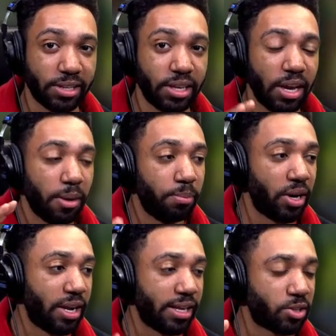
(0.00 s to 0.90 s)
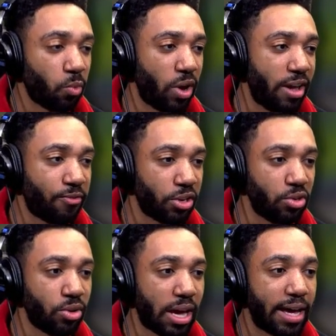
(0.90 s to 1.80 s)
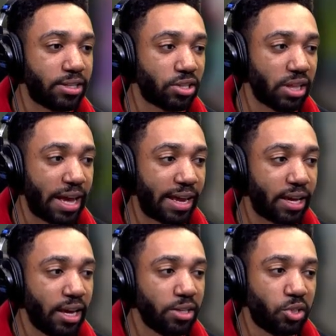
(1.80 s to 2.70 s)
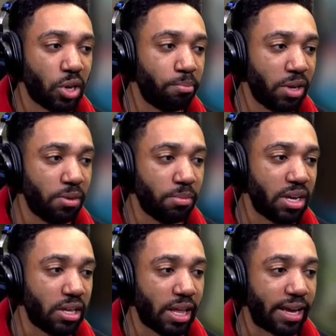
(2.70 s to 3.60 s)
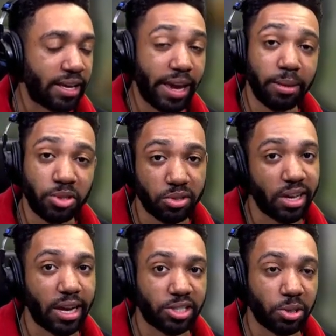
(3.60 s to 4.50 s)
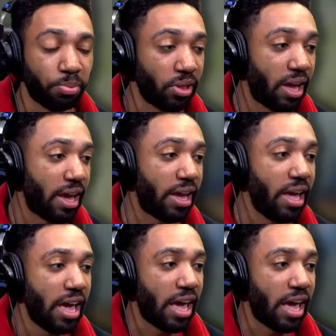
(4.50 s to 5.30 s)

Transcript: is, but it's a way for you guys to like submit me like games you think I should play.